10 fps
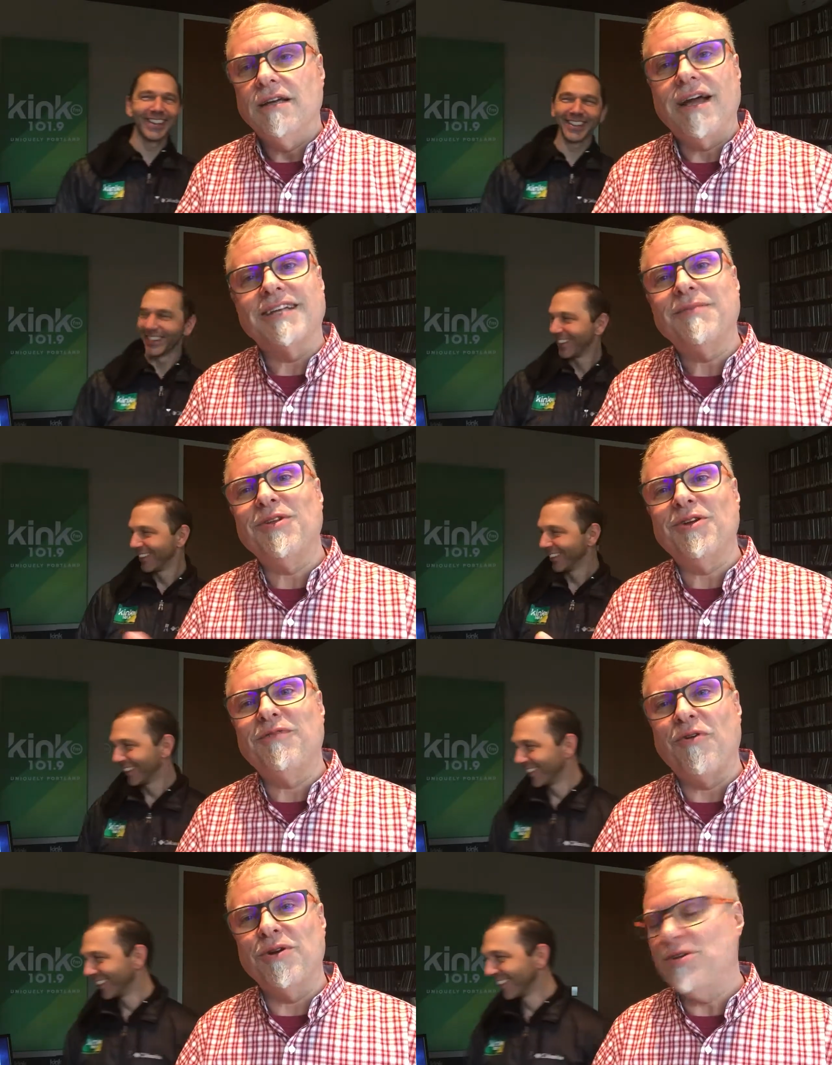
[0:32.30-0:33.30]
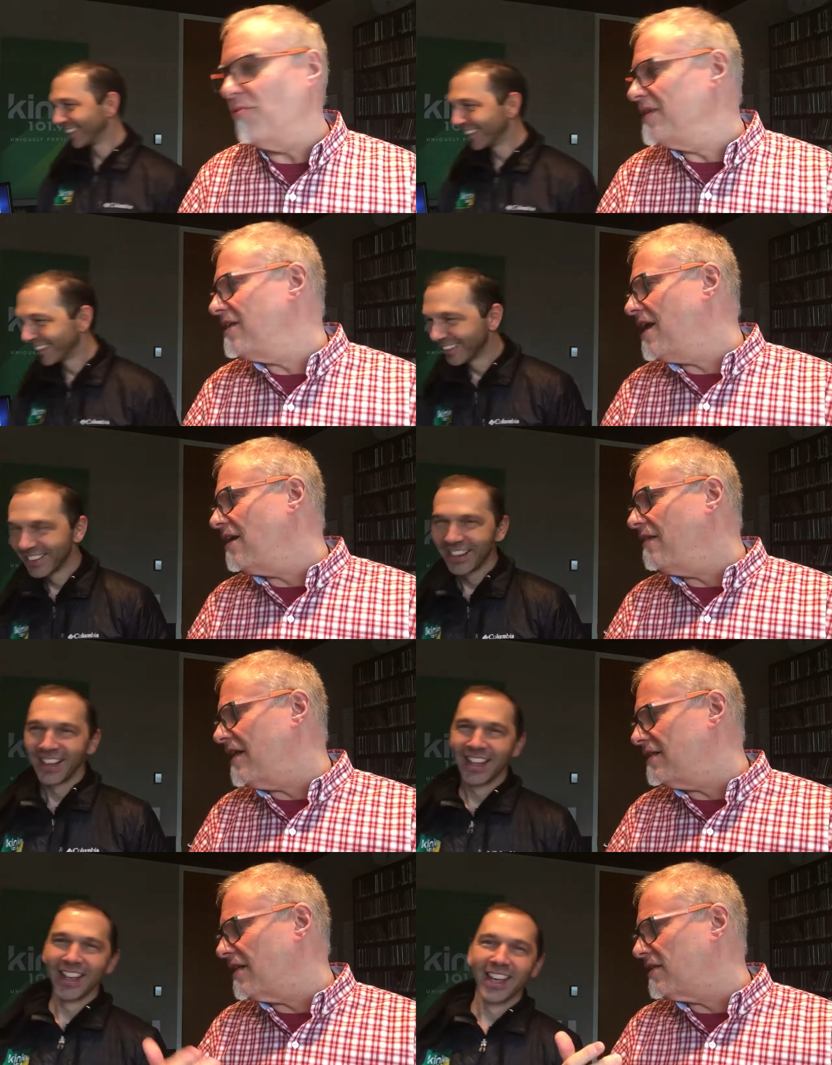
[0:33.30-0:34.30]
Speaker 1: Got something to look forward to. When's the date on that?
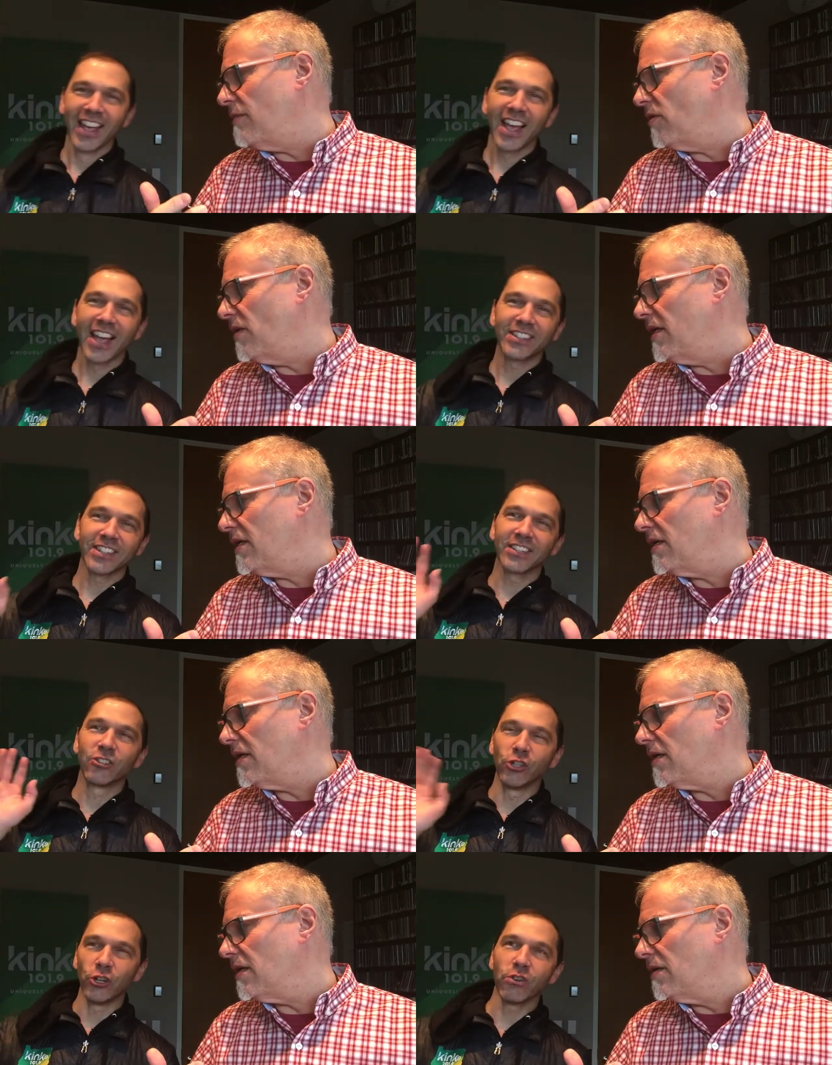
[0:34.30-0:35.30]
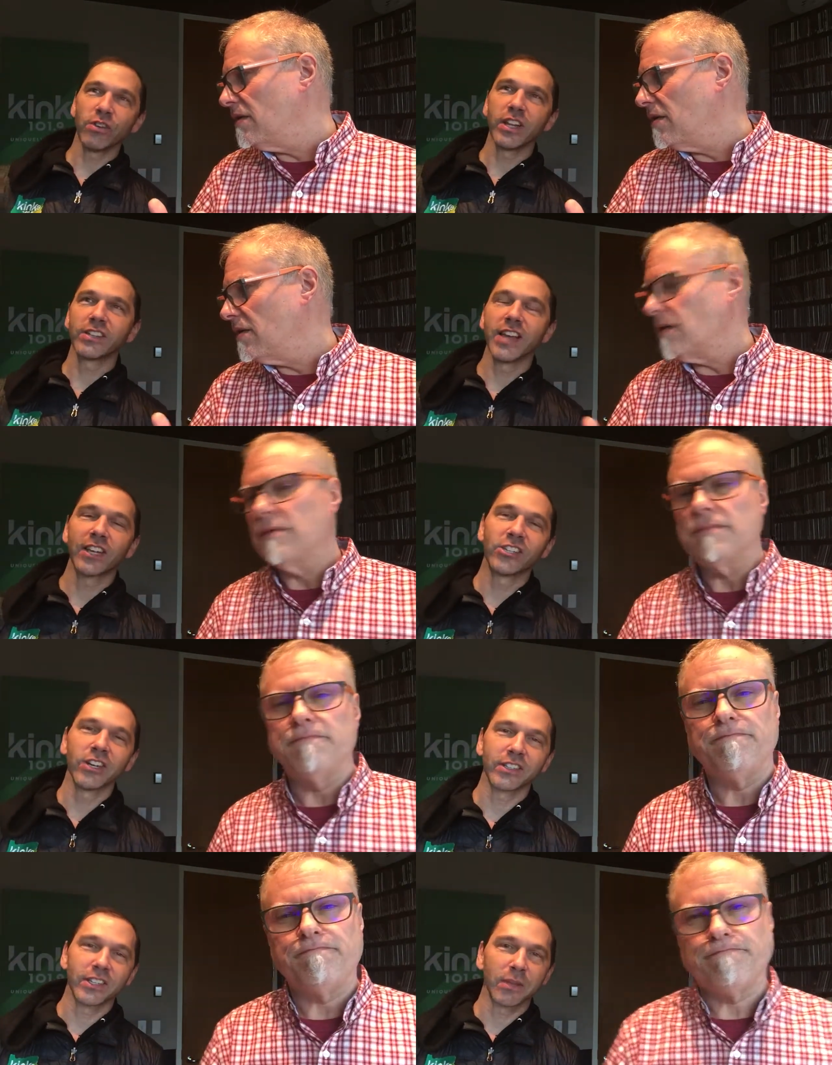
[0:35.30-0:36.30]
It's next summer, right? It's in
Speaker 2: June. It's next
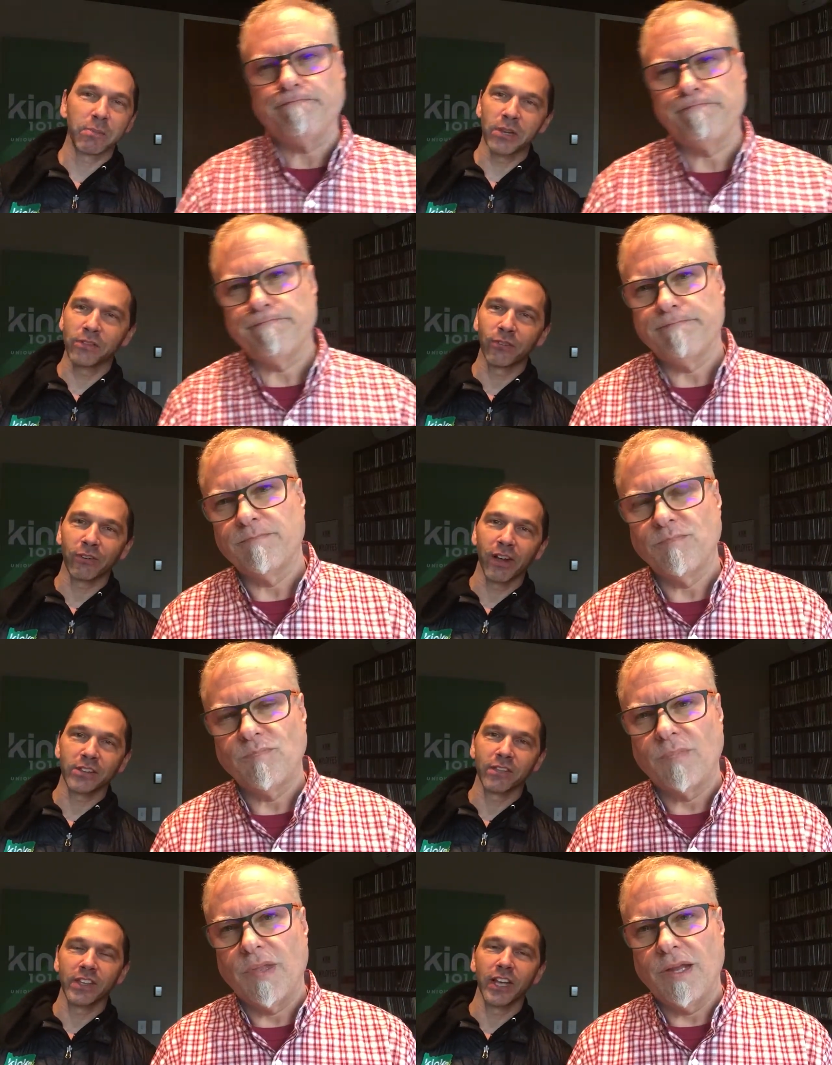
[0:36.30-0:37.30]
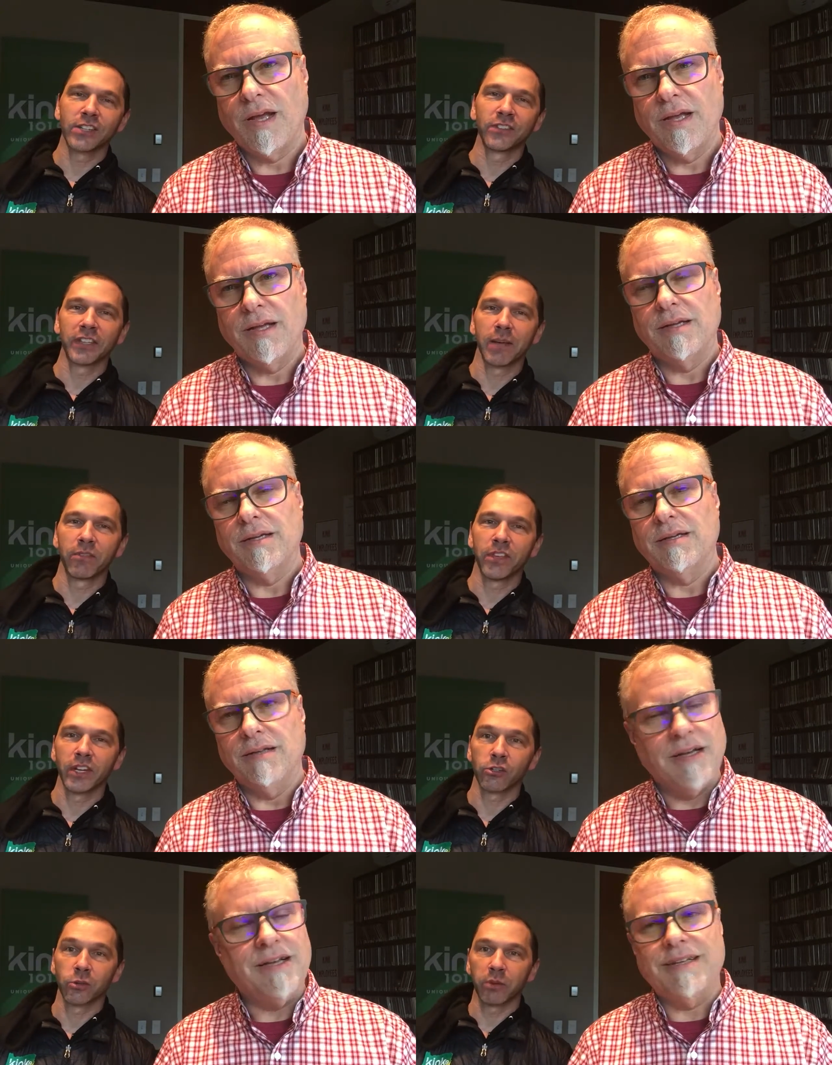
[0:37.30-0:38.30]
year. It's at the beautiful grounds of the Edgefield
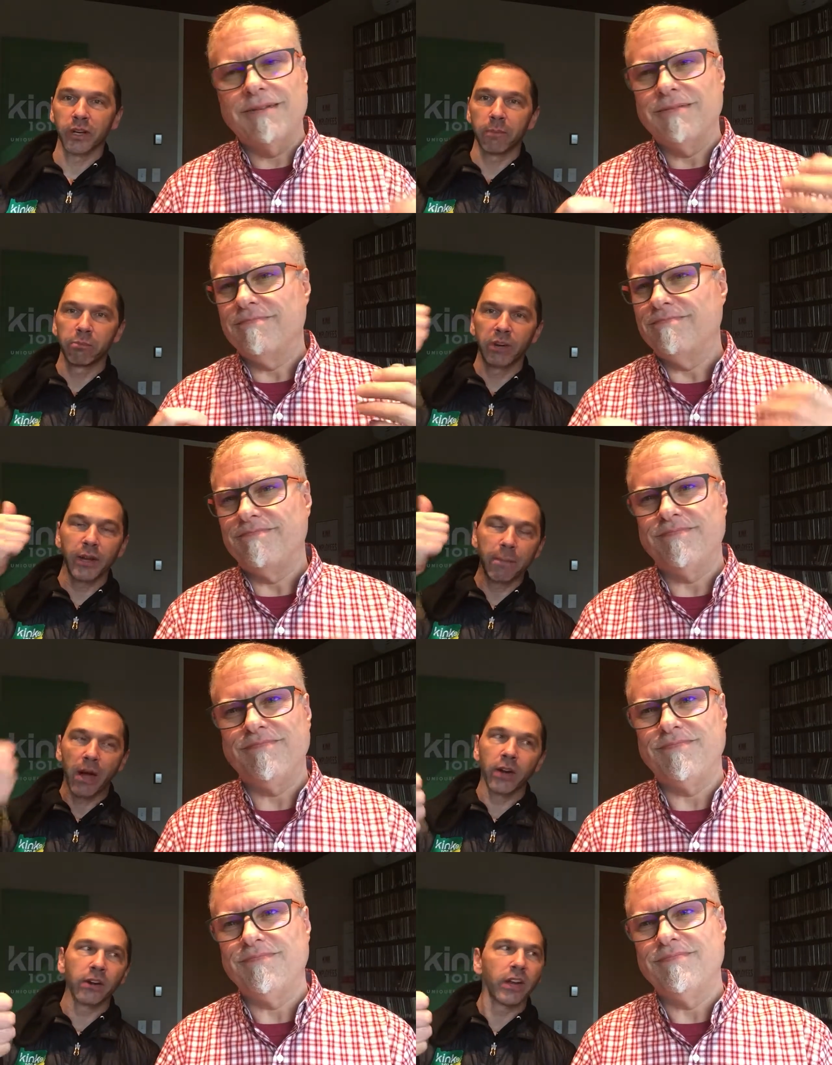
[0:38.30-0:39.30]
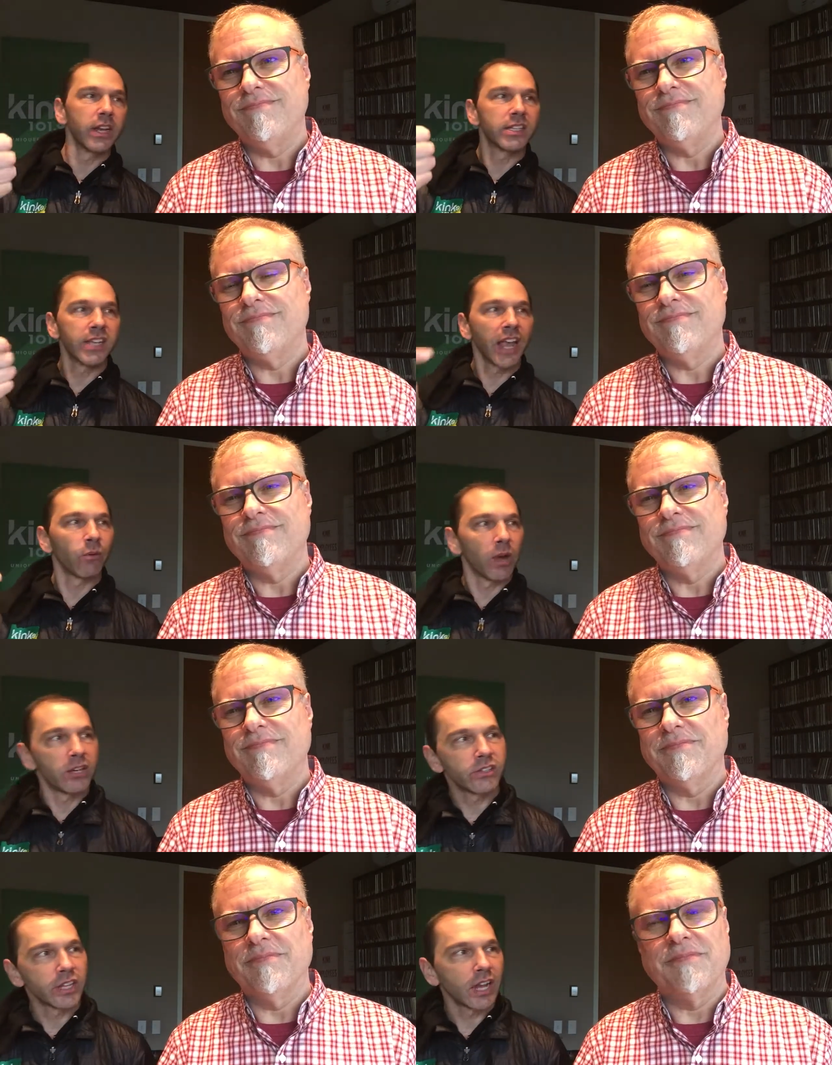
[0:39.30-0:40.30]
Amphitheater. So bring a bring a putter and a
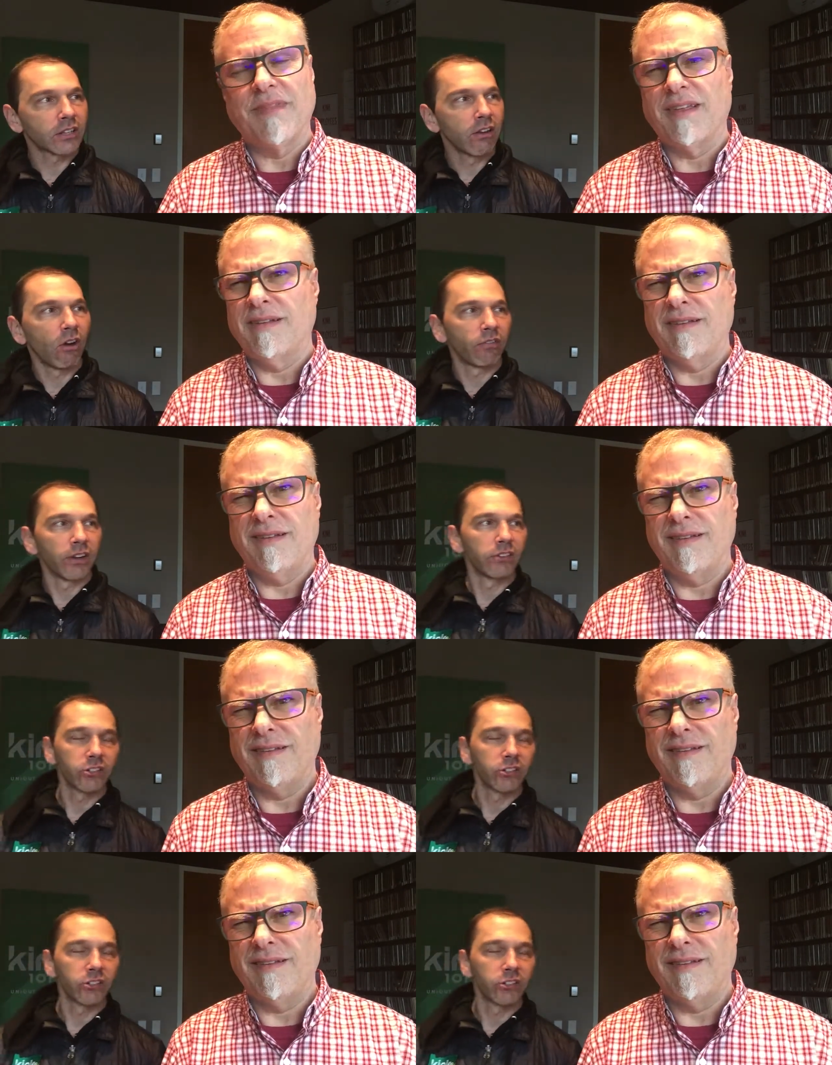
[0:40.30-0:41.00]
sandwich. They got golf there,